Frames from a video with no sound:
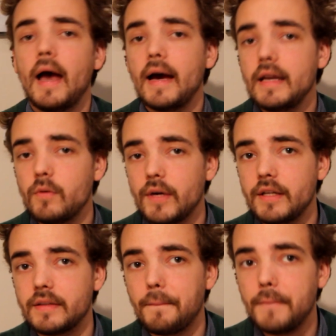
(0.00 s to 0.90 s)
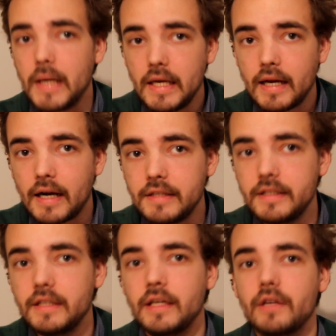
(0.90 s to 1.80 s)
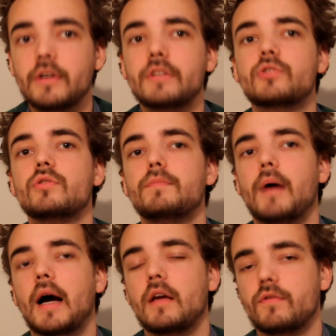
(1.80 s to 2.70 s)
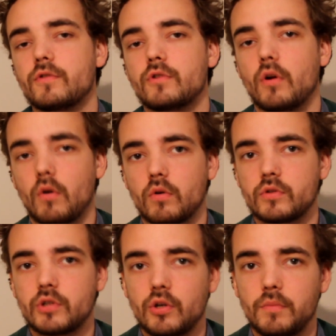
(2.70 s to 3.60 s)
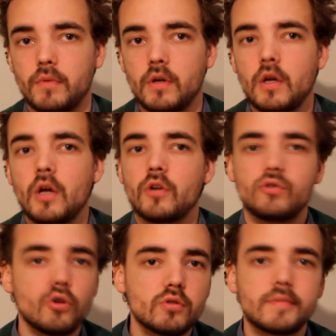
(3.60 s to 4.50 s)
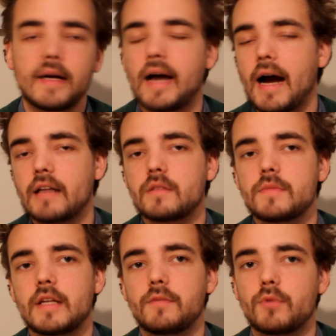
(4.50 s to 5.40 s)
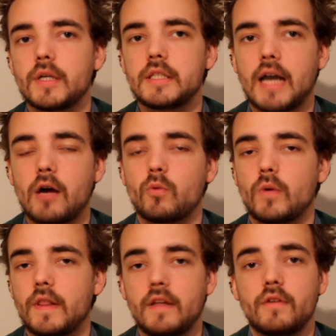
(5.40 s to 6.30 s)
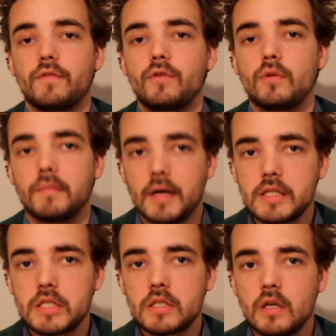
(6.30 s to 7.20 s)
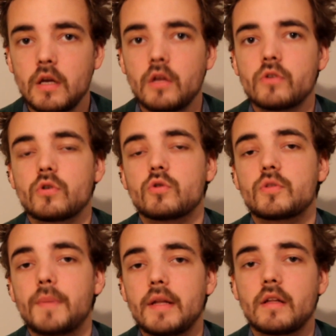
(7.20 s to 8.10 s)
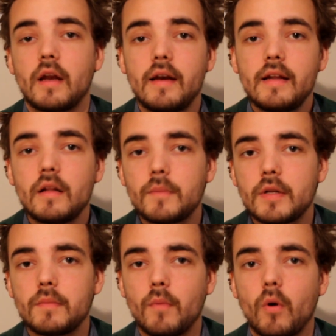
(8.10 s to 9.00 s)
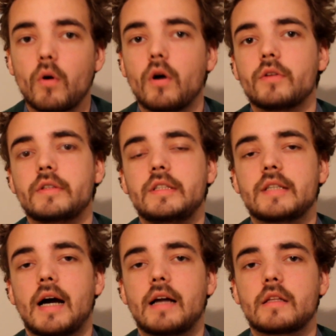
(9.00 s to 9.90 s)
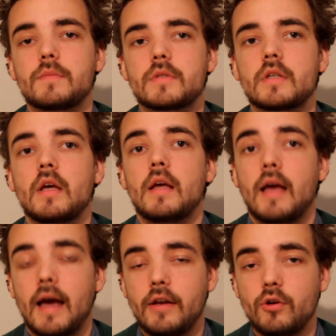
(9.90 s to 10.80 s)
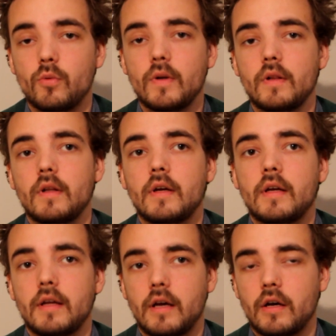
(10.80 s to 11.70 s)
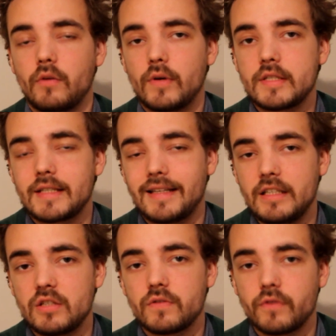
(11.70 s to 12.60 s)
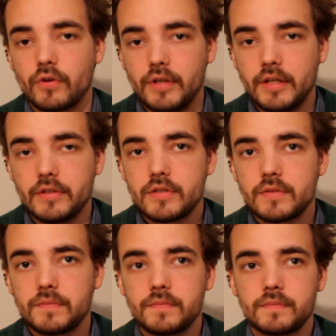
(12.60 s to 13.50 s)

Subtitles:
Anyway, the main idea here is to buy for the long term. Don't buy items that break down within a few months, so spend a little bit more on these items and you will rest at ease for years.